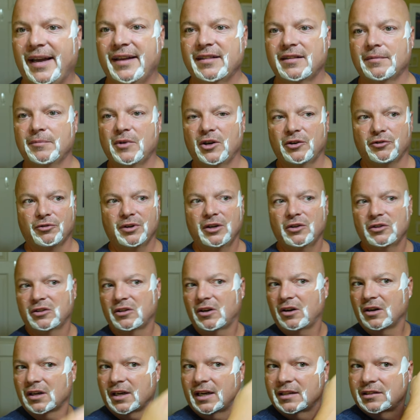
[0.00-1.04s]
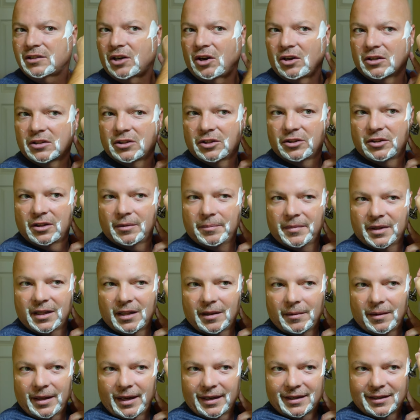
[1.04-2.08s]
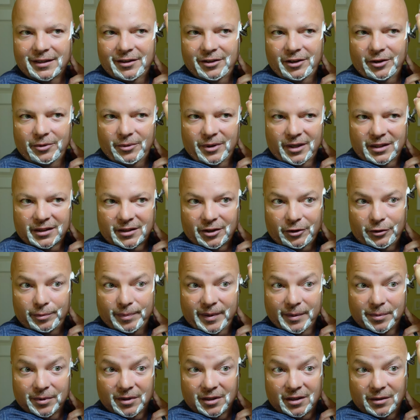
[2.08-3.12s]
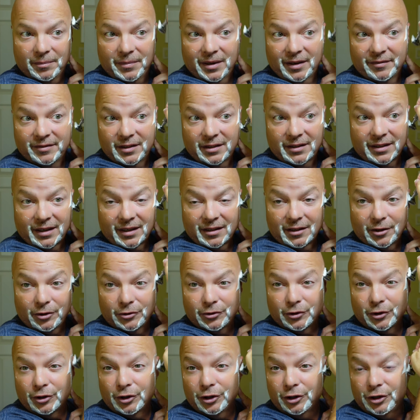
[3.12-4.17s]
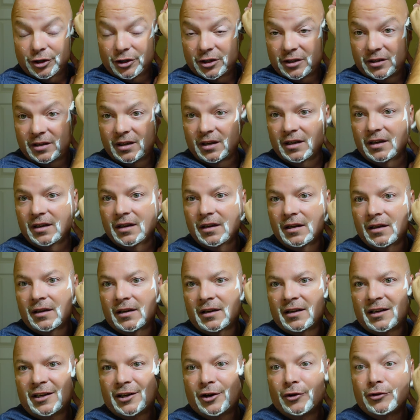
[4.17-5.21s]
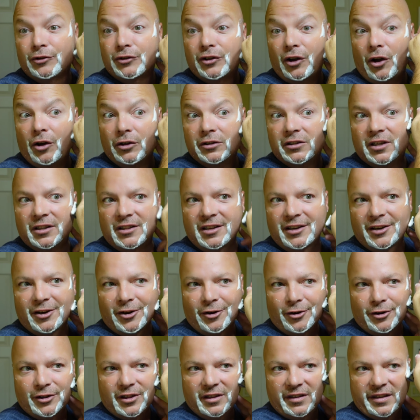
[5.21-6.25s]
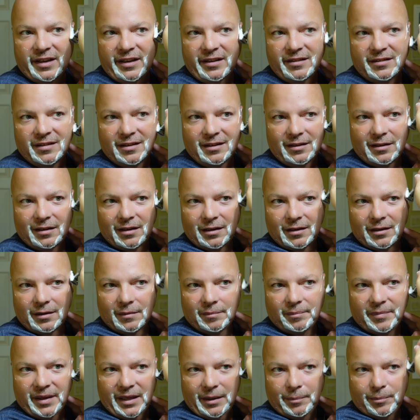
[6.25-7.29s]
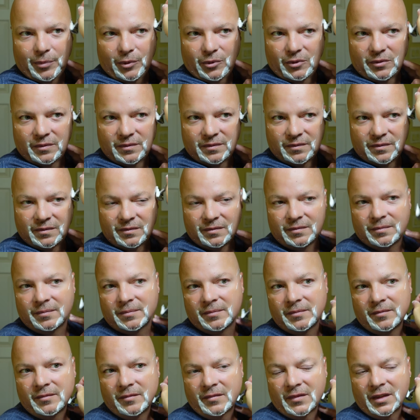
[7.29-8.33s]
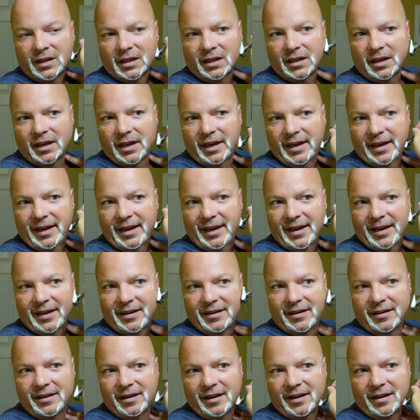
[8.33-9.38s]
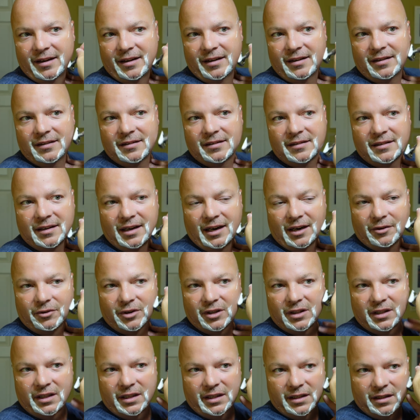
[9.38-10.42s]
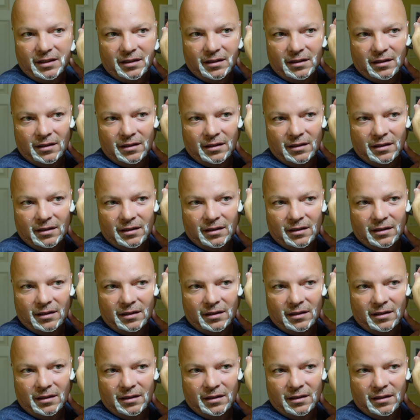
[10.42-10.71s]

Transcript: had them on Real Talk, I talked to them and they're like, you know what? Those people that are above the top, those are good, you know, salt of the earth, decent people. And uh, I really,